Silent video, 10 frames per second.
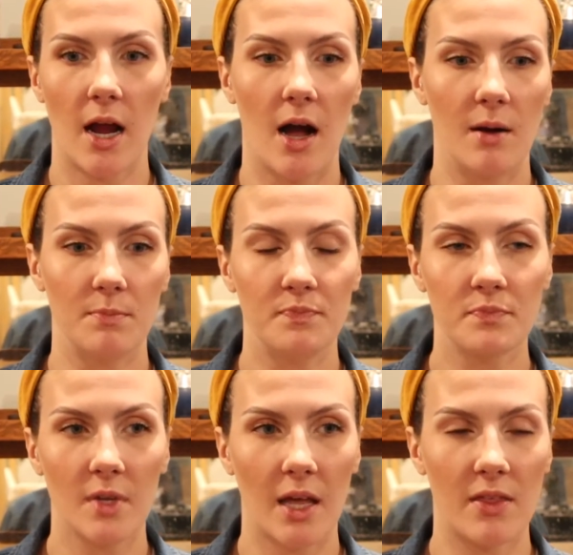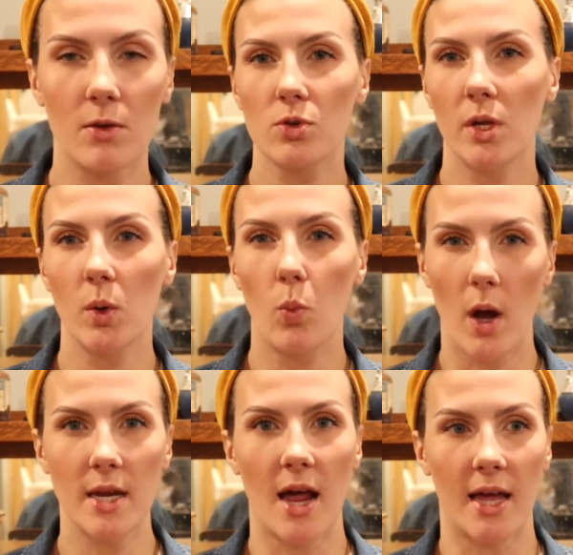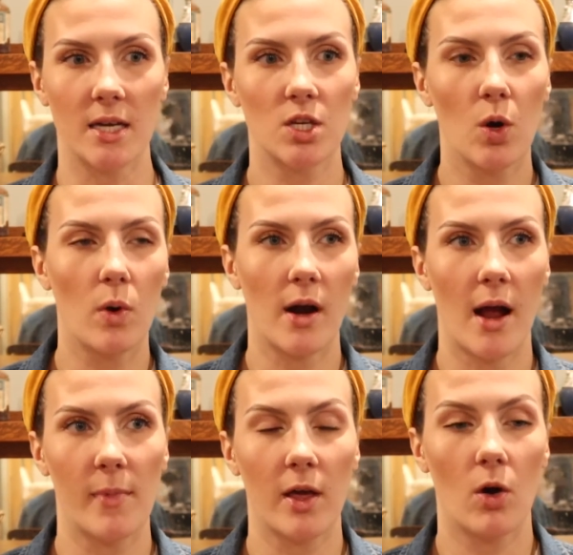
Um, I think only one night where I'm like,